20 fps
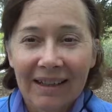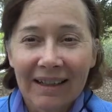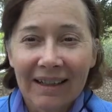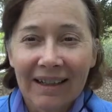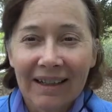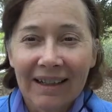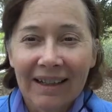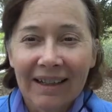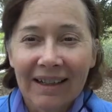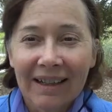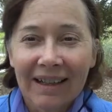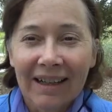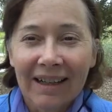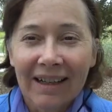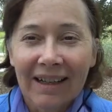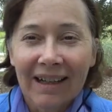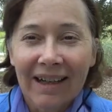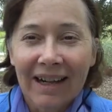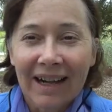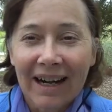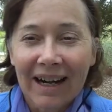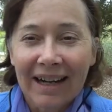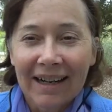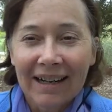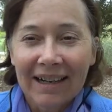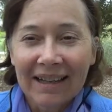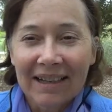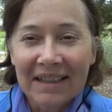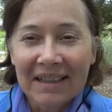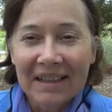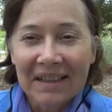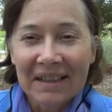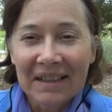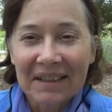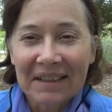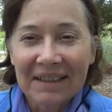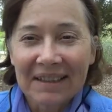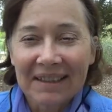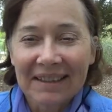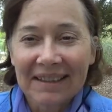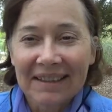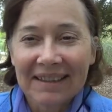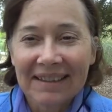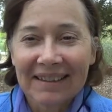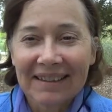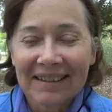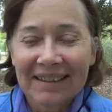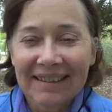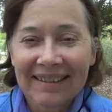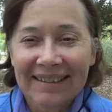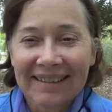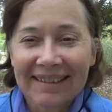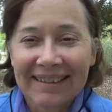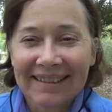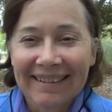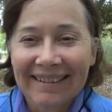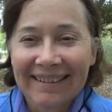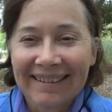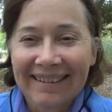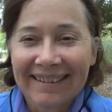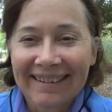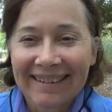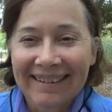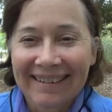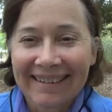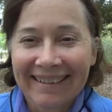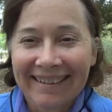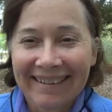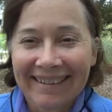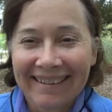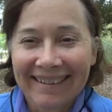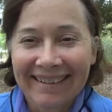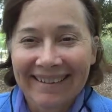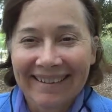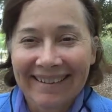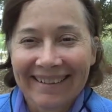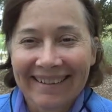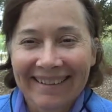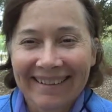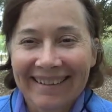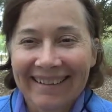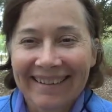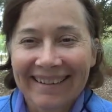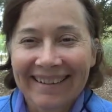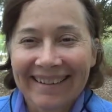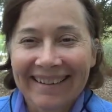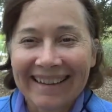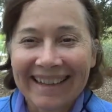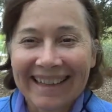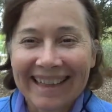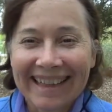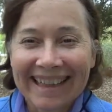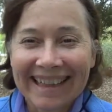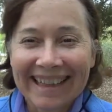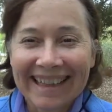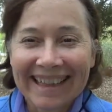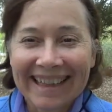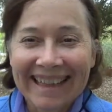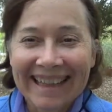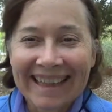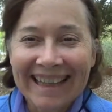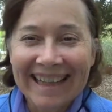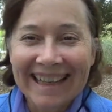[no speech]